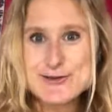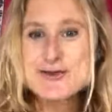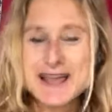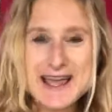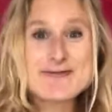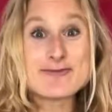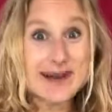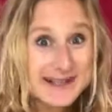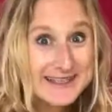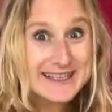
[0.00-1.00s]
get
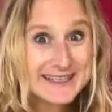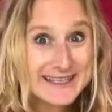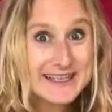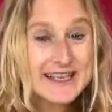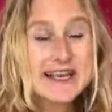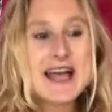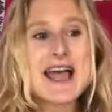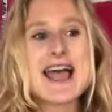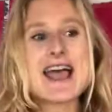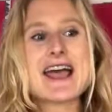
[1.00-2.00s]
bulky?
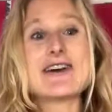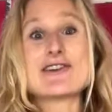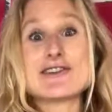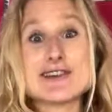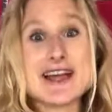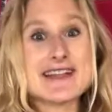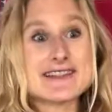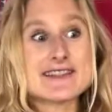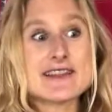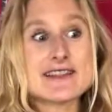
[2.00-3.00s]

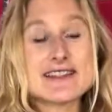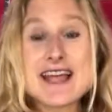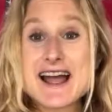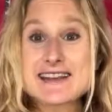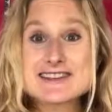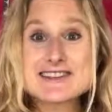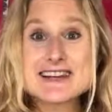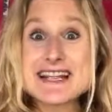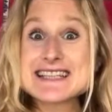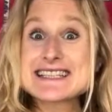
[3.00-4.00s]
And the answer
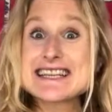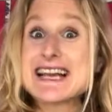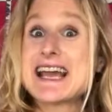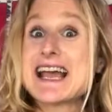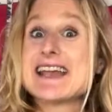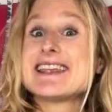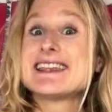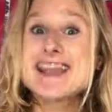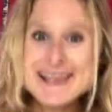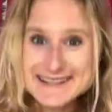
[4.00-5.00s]
is
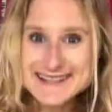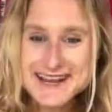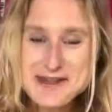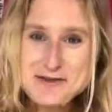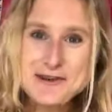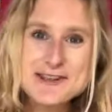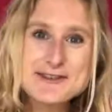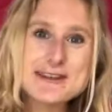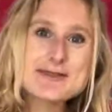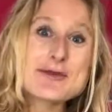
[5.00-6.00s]
yes, and I'm going to
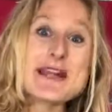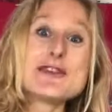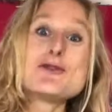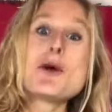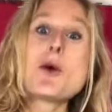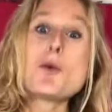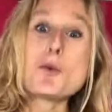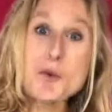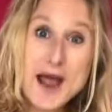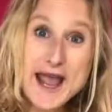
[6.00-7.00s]
explain you
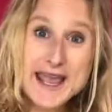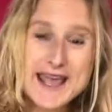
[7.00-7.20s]
why.